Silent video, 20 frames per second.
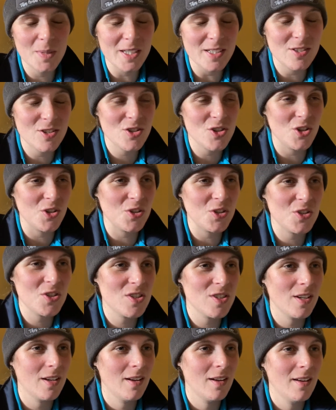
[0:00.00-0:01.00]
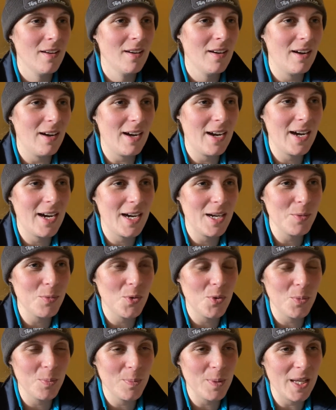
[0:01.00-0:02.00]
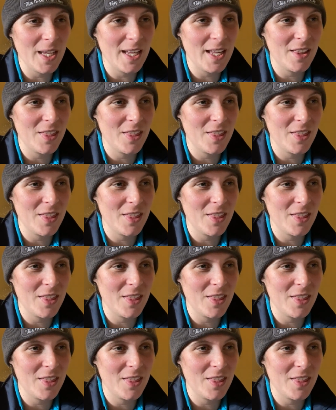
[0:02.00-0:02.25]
It's just, I won't pay.